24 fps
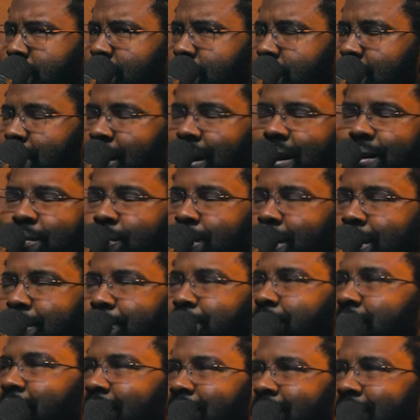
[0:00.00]
anyway.
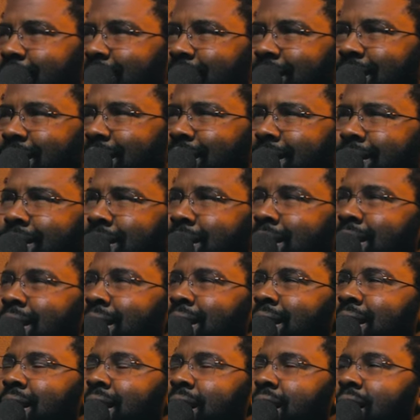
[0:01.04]
But yeah, like like,
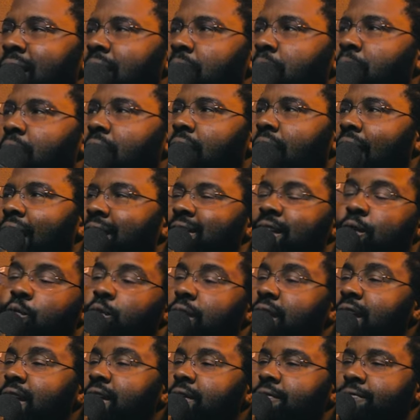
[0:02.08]
but I think what
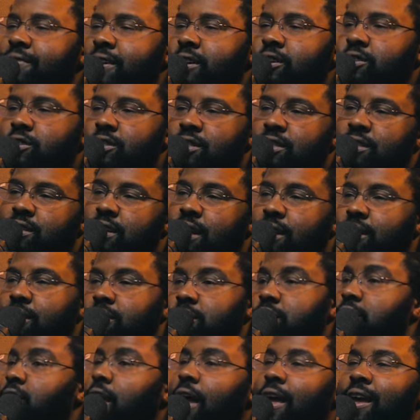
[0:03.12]
he fears is like
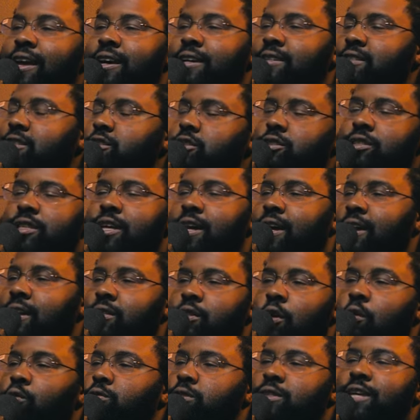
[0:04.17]
su- he's just thinking the
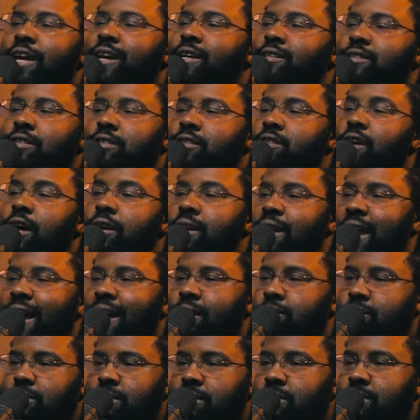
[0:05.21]
whole state is a
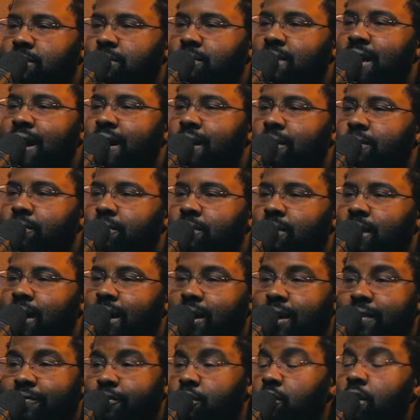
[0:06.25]
sundown town. Right, like, right,
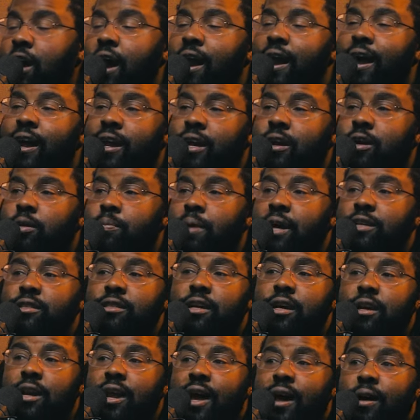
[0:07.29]
right. If you're not out of here by
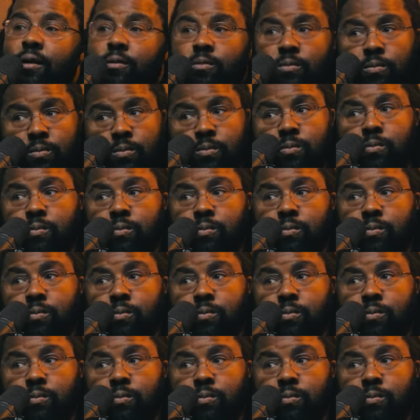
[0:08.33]
sundown, yeah,